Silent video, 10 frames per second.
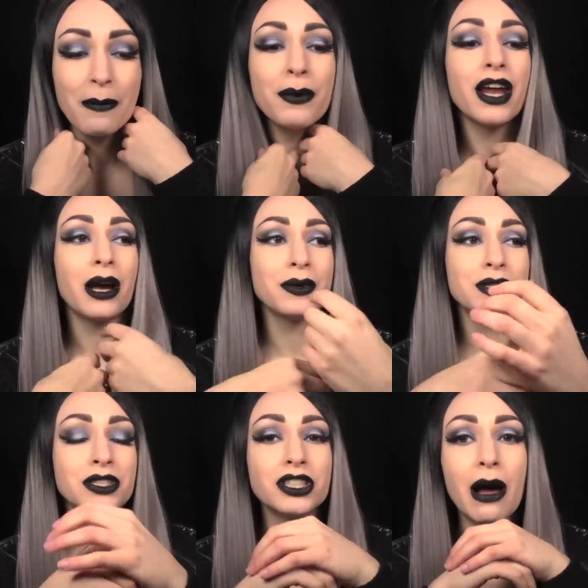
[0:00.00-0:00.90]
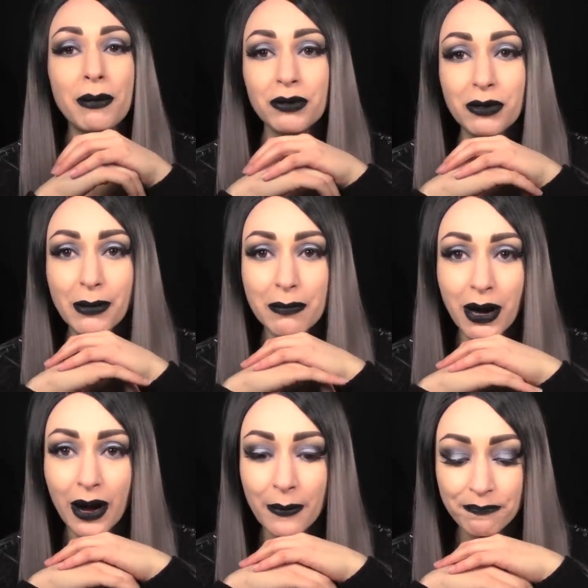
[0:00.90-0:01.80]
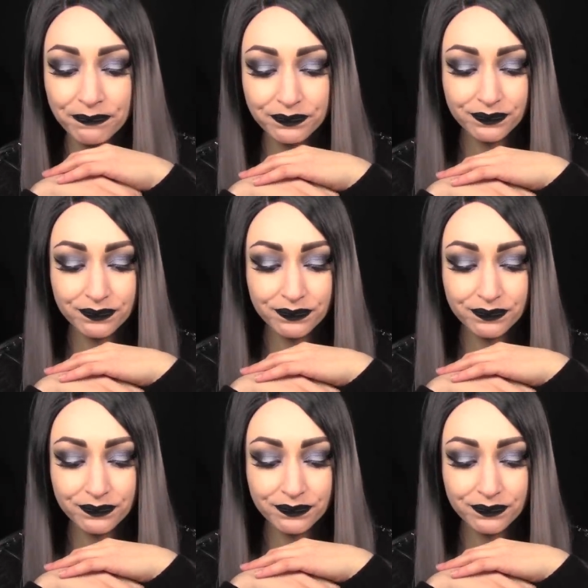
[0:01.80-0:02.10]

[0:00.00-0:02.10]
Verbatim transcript: But I was shopping with my mom,